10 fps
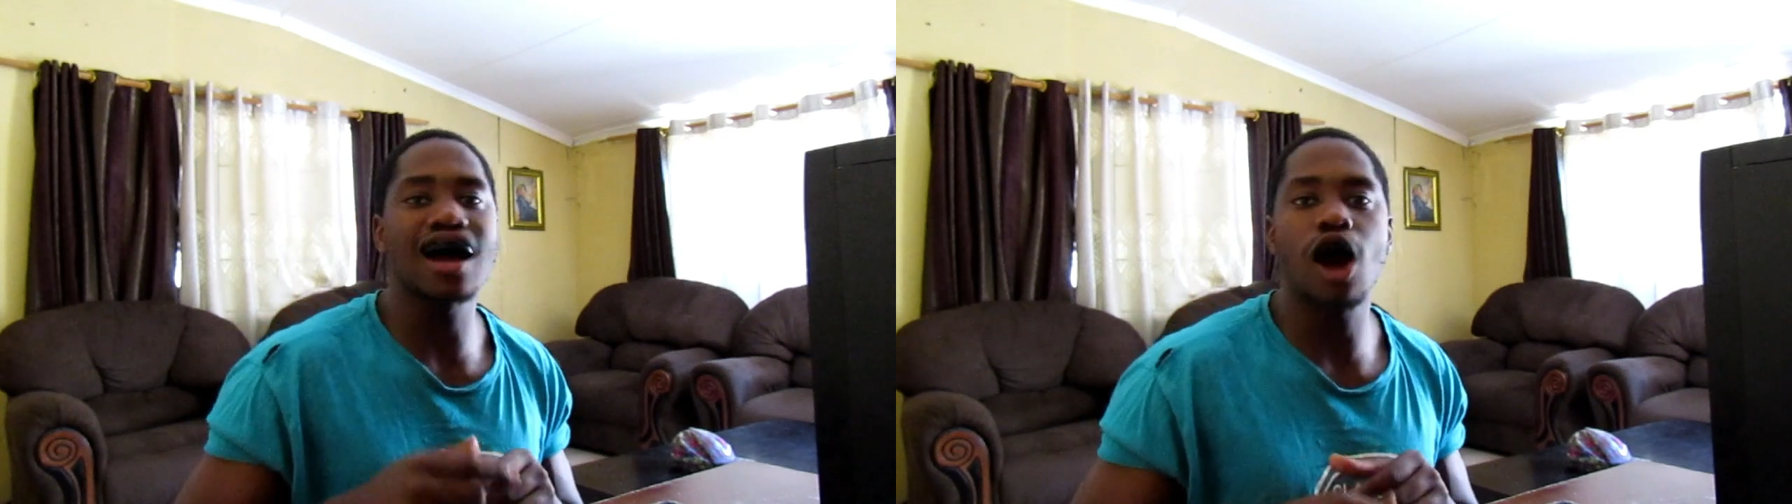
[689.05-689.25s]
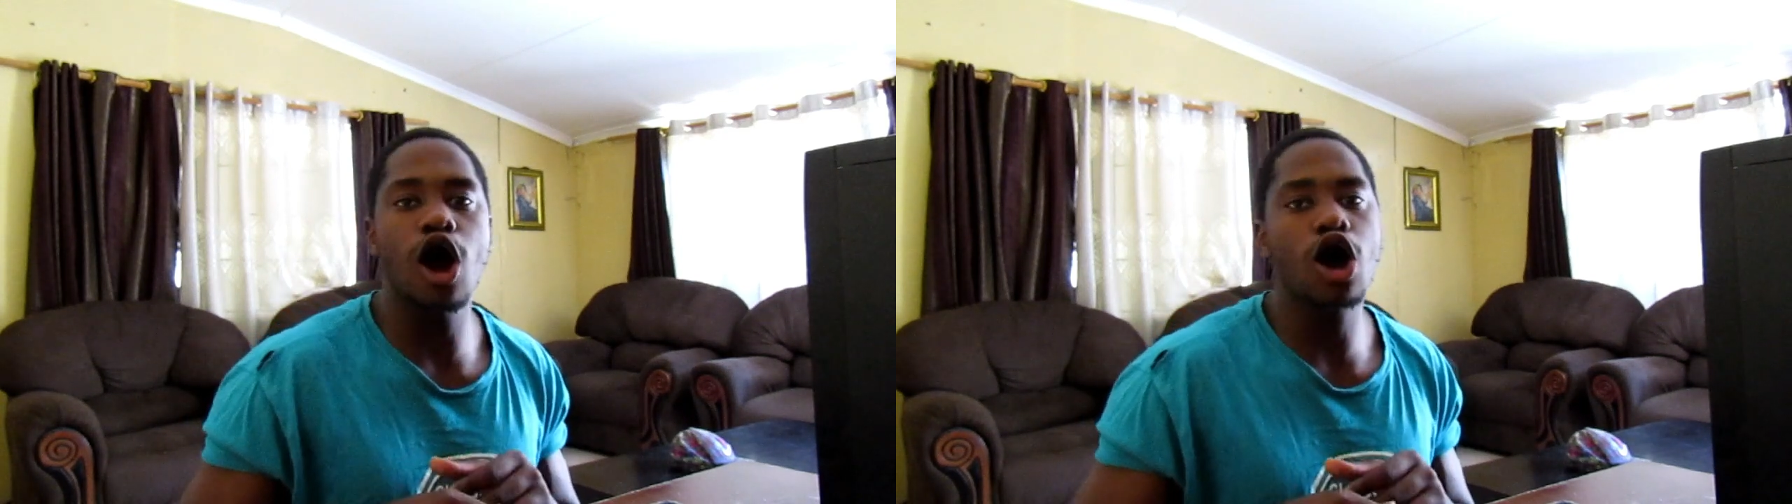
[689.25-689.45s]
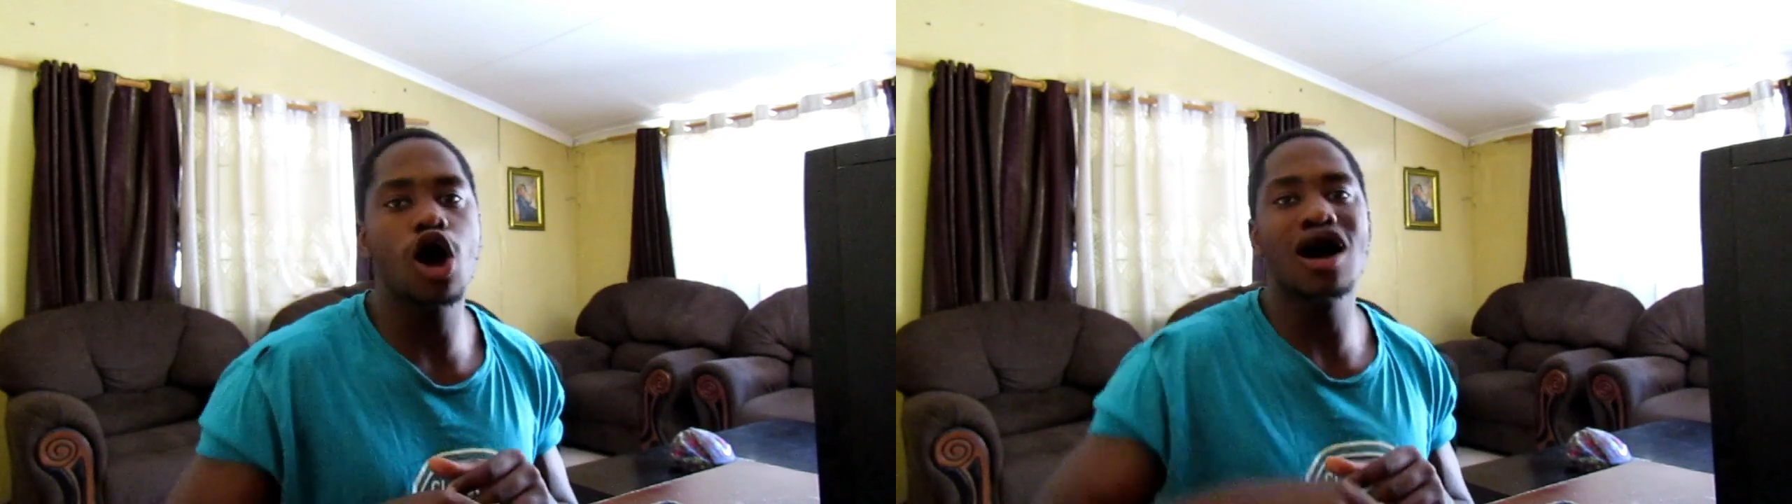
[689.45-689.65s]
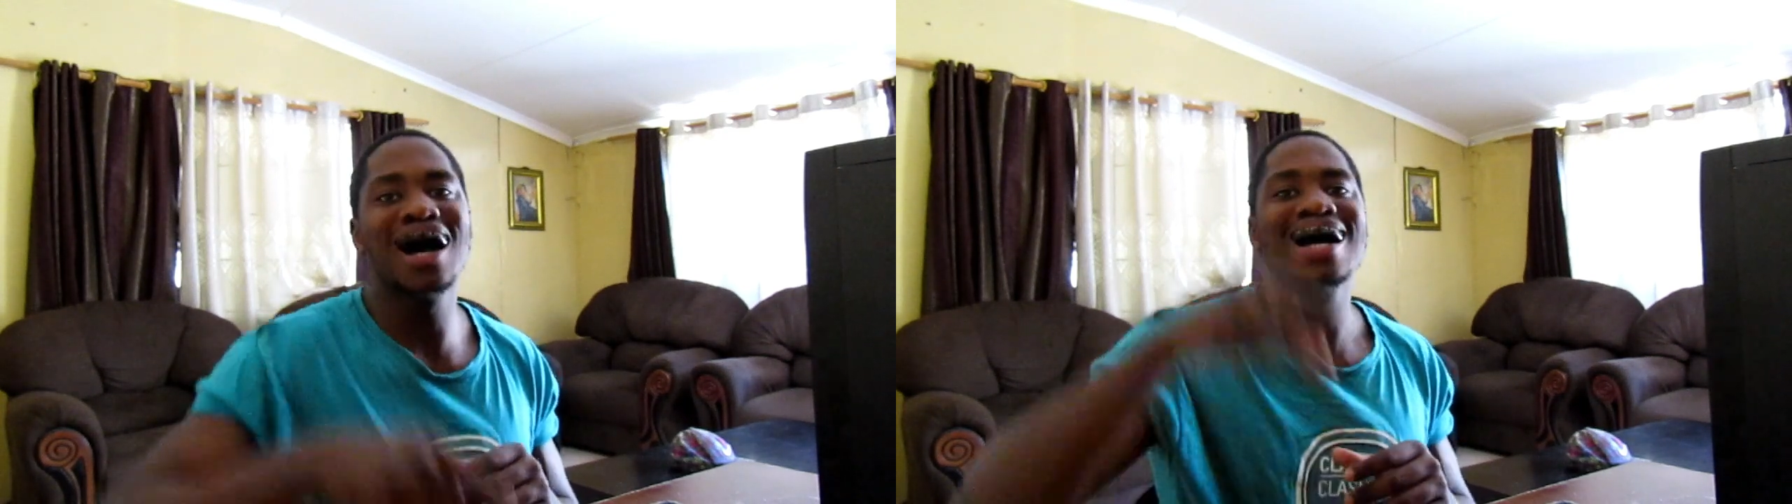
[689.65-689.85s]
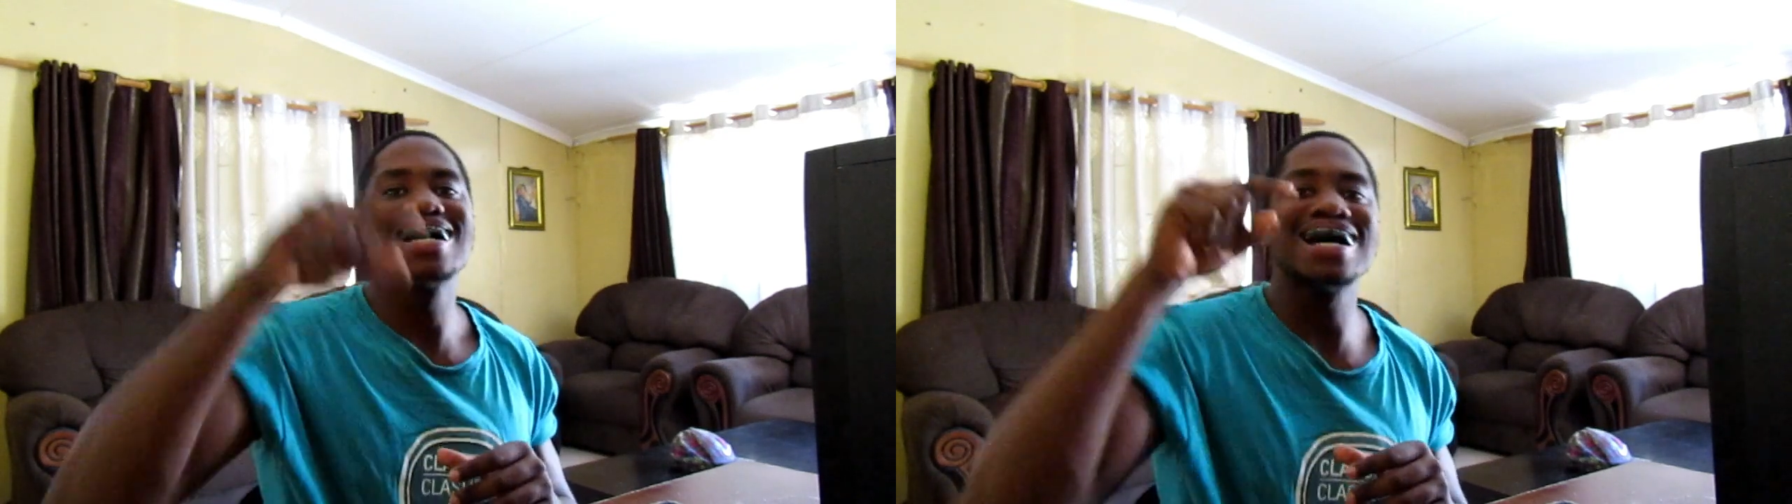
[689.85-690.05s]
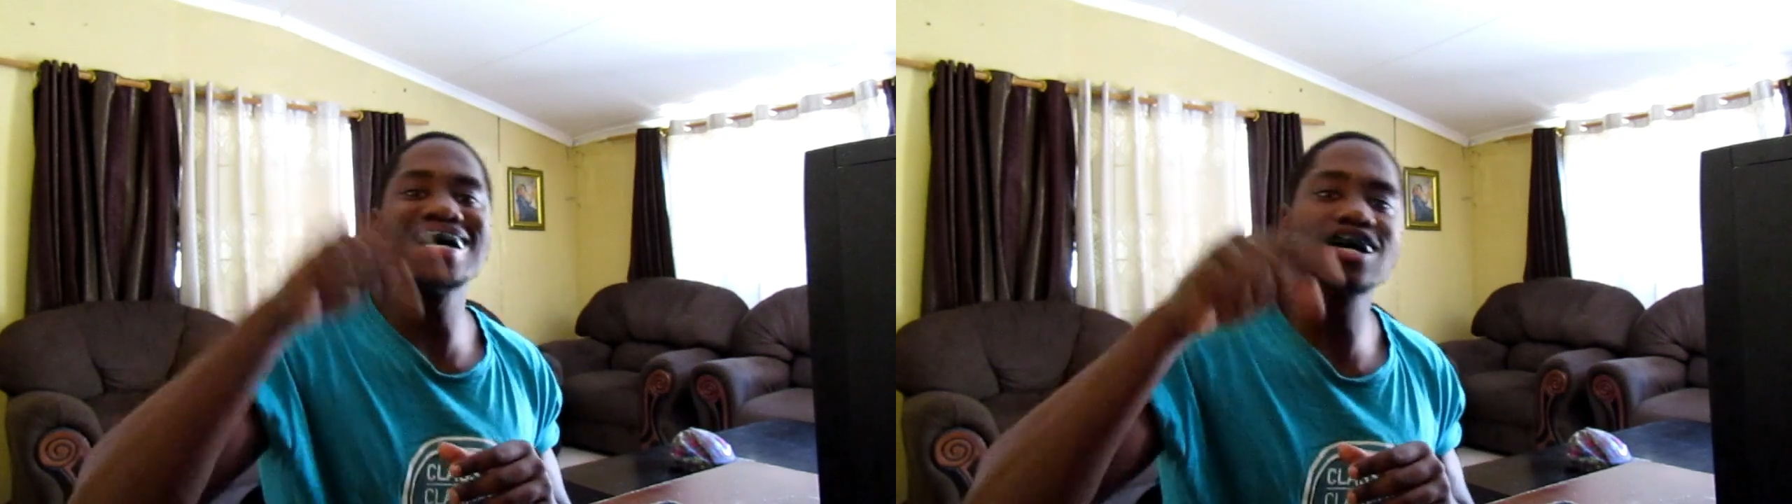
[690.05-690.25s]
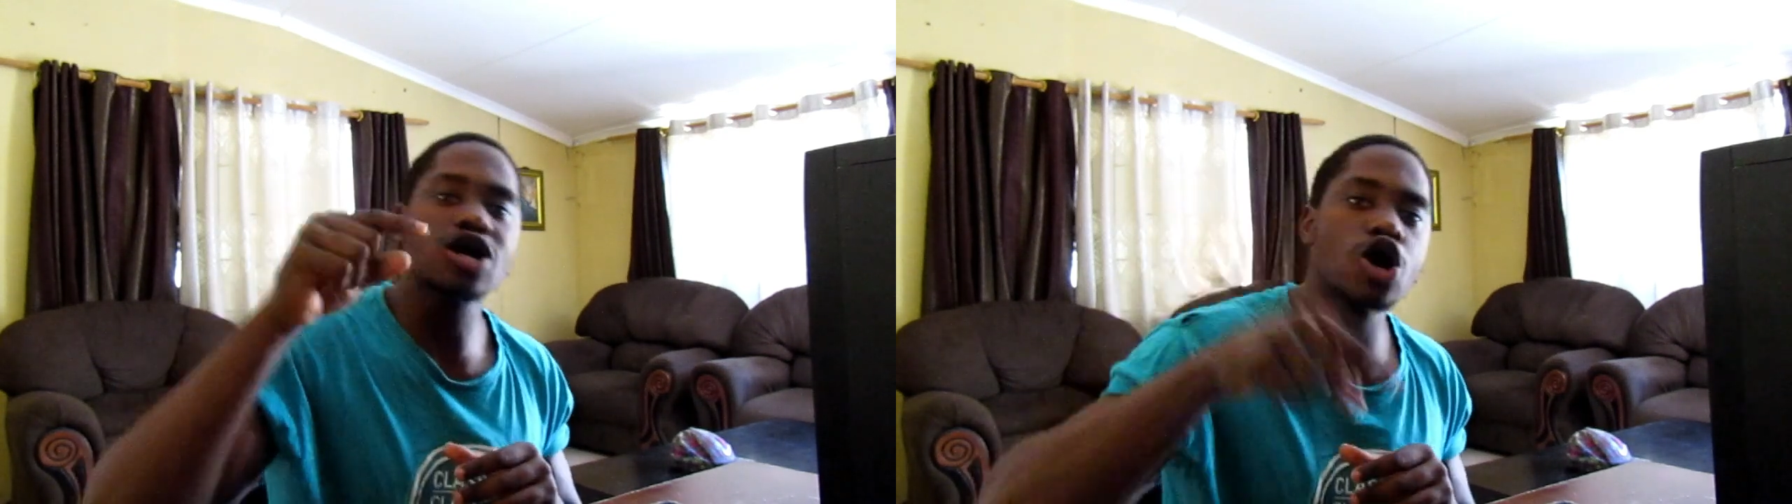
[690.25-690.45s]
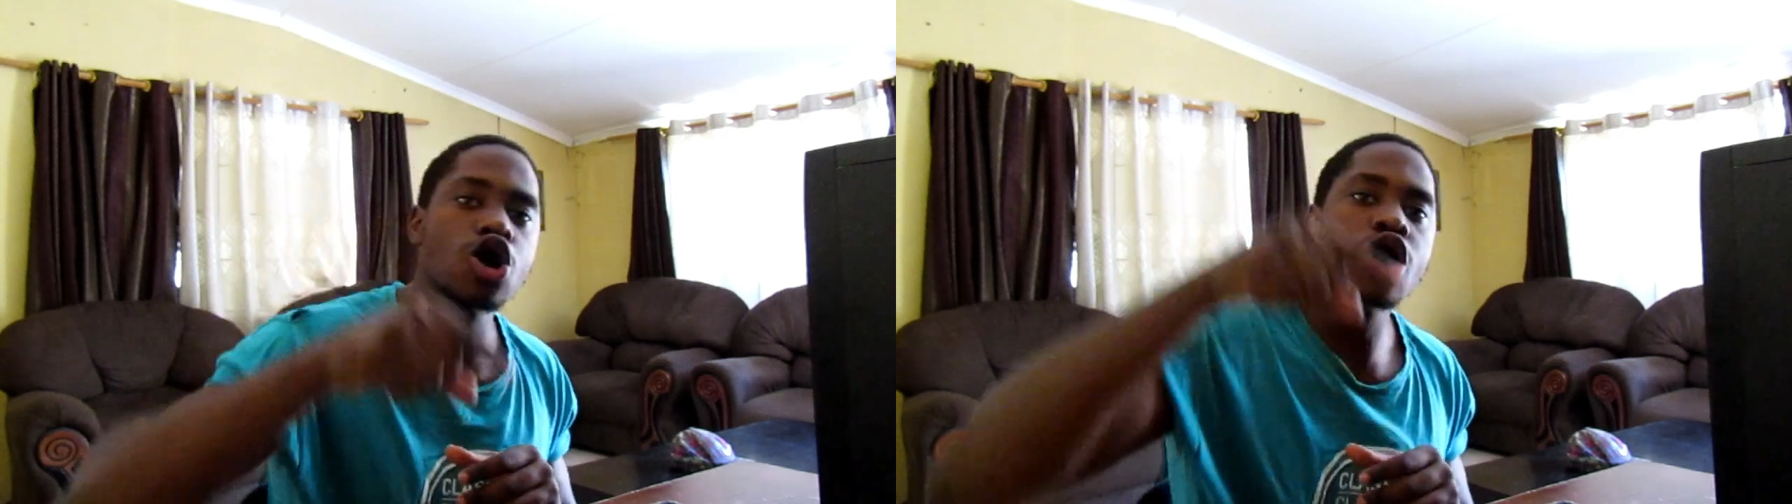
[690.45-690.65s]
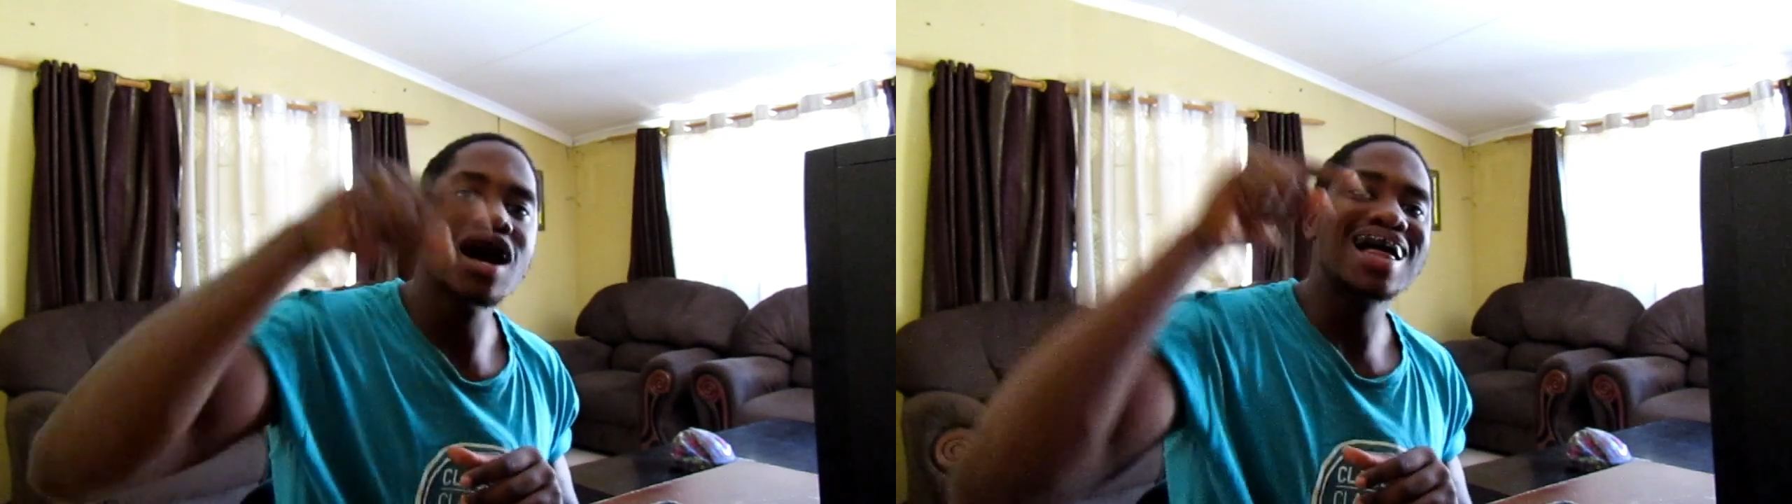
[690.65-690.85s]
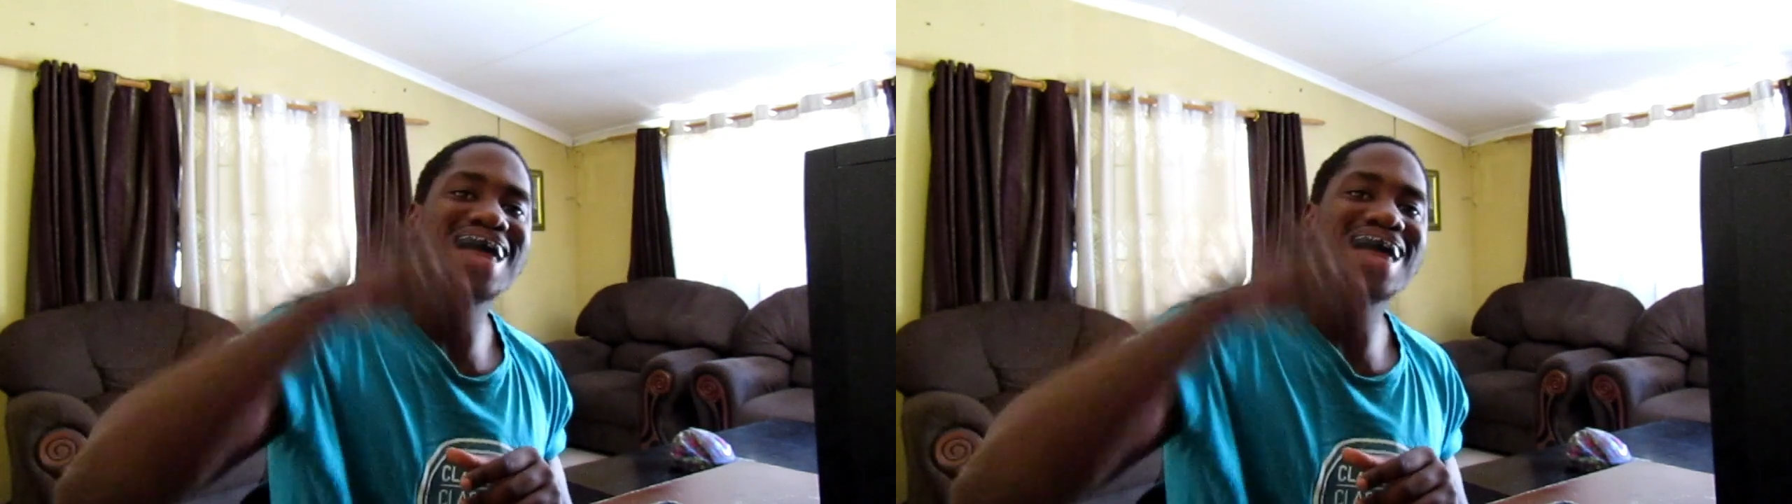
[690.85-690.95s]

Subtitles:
Goku just through